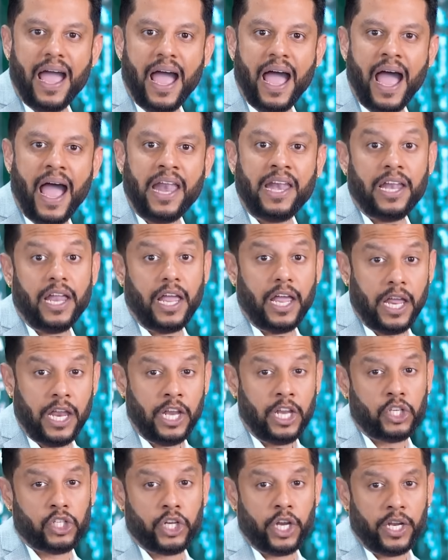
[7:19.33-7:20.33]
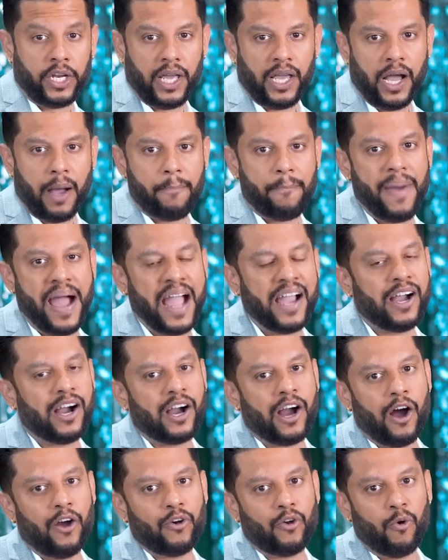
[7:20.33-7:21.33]
and initiating a bank
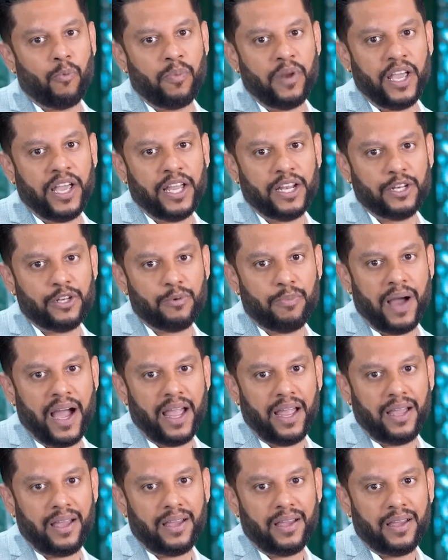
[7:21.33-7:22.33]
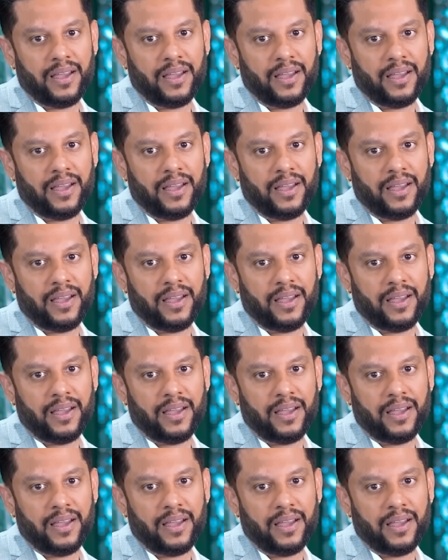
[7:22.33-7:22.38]
account opening in Dubai.